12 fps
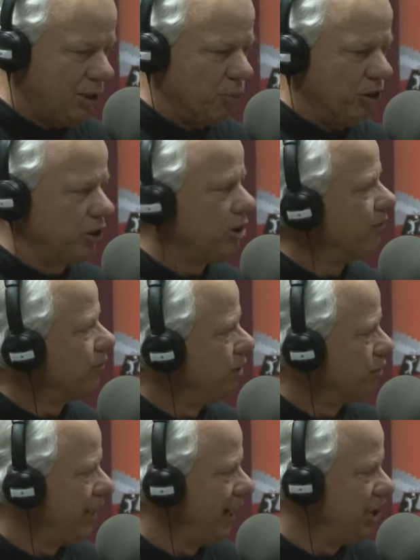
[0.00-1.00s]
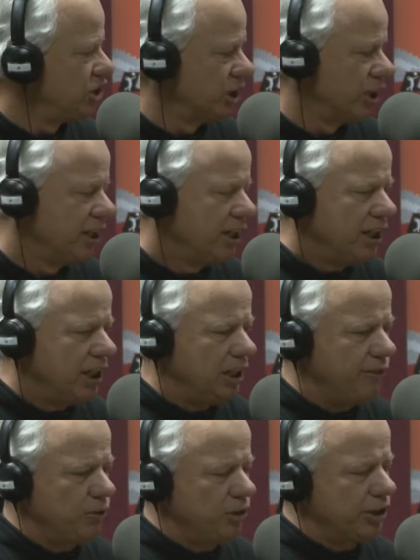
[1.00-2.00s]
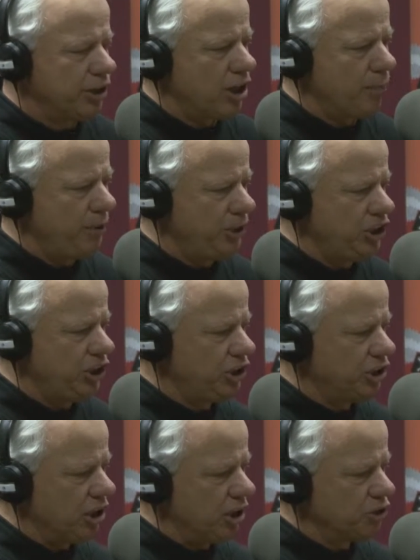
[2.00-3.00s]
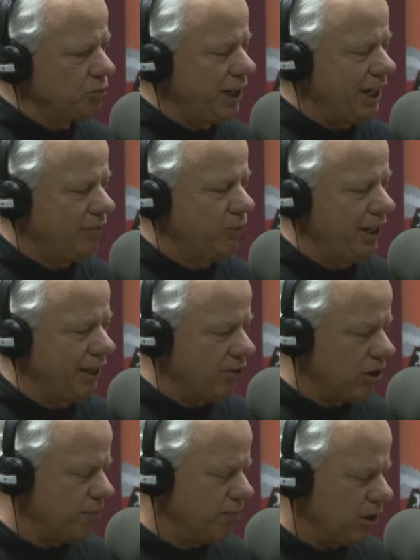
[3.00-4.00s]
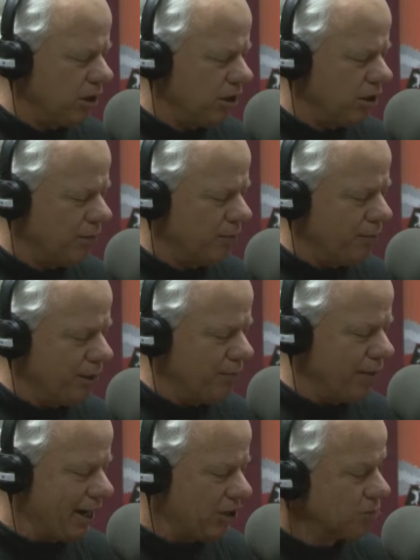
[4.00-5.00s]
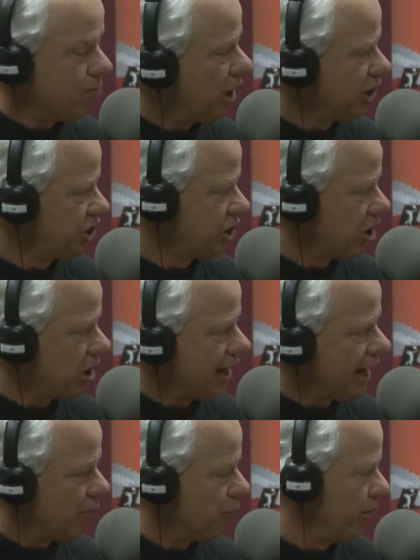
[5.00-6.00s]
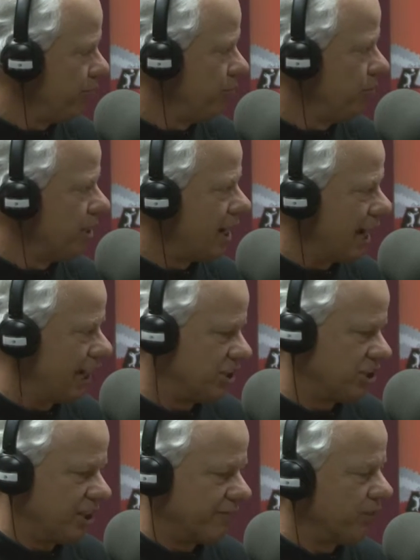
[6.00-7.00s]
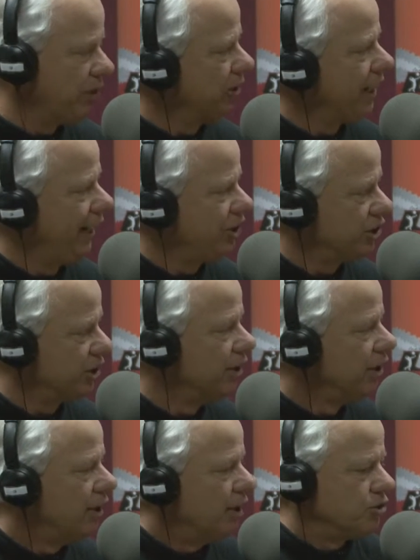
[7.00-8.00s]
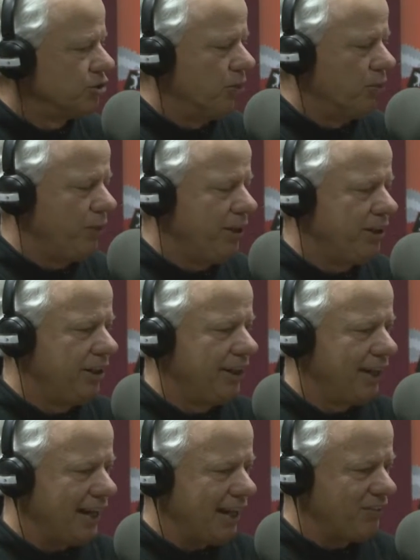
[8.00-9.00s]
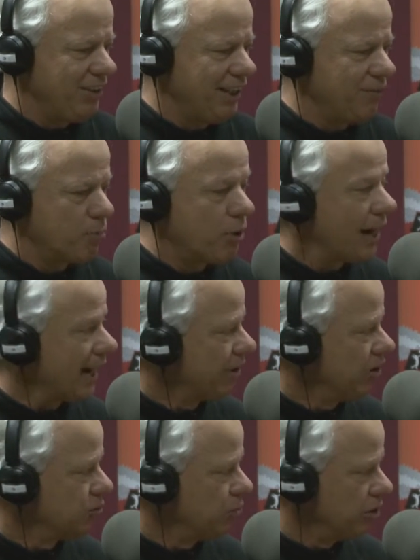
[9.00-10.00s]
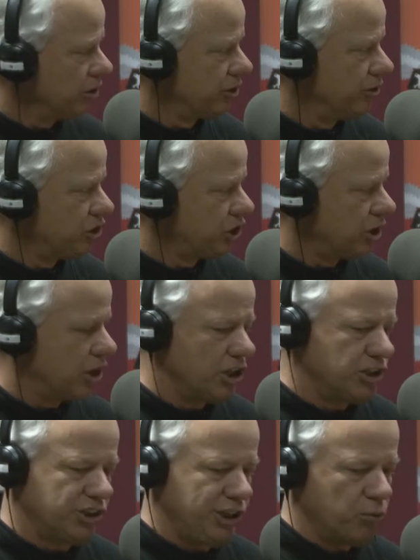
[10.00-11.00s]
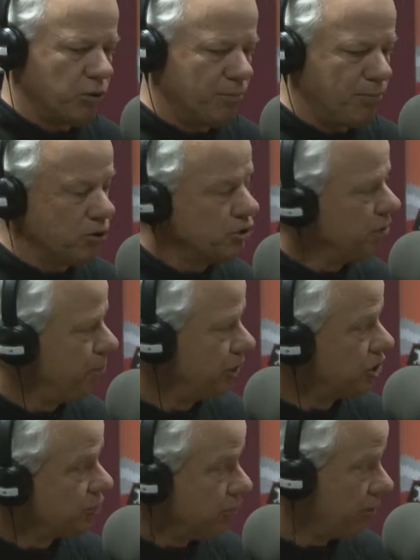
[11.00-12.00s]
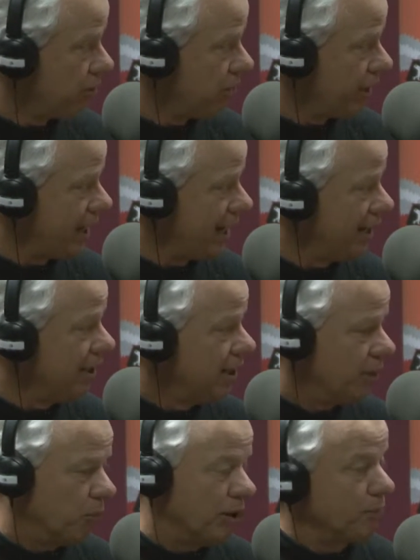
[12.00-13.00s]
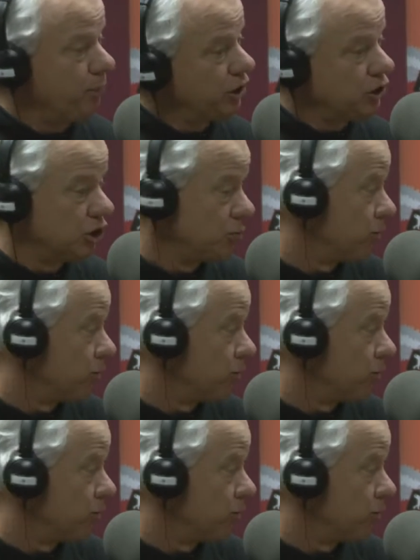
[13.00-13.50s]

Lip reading: We're looking for location. If you look at our pitching charts, we have our batter's box charted out 1 through 9. It's a different location. So when at the end of practice, we'll look at those charts, see where most of their pitches were thrown at, what pitches